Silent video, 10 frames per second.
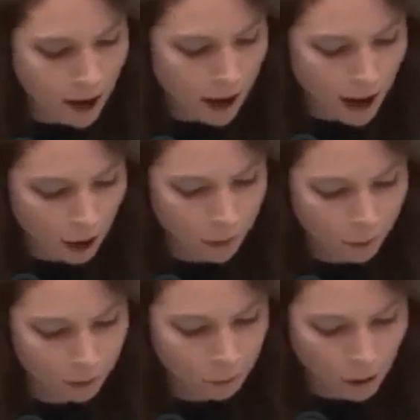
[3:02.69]
And how we
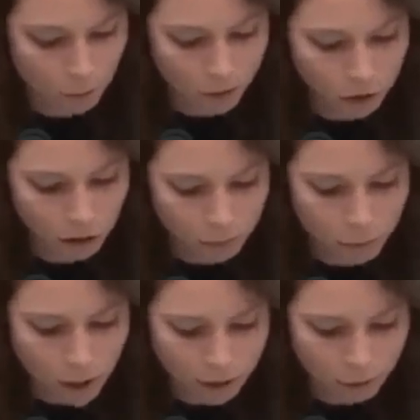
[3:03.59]
respond will
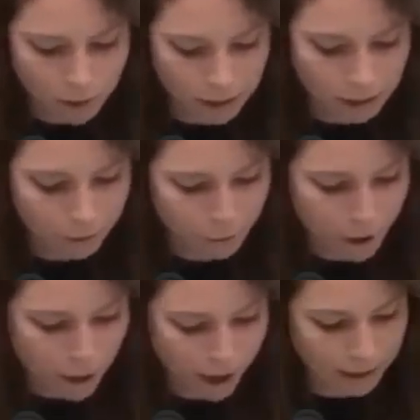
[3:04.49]
determine whether we see a
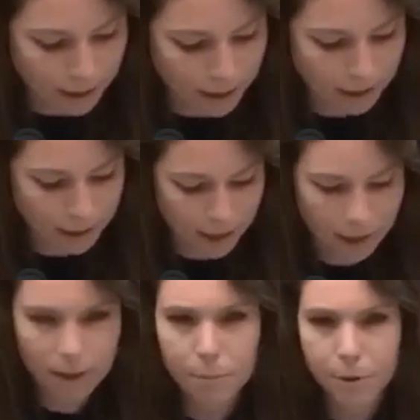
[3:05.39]
free press as
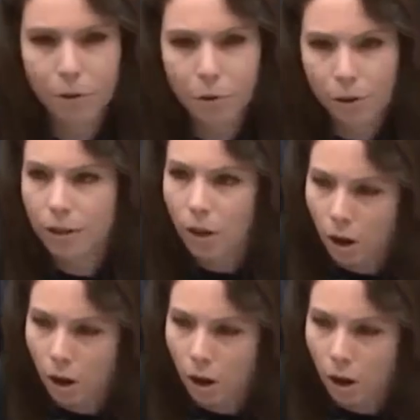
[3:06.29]
inalienable or as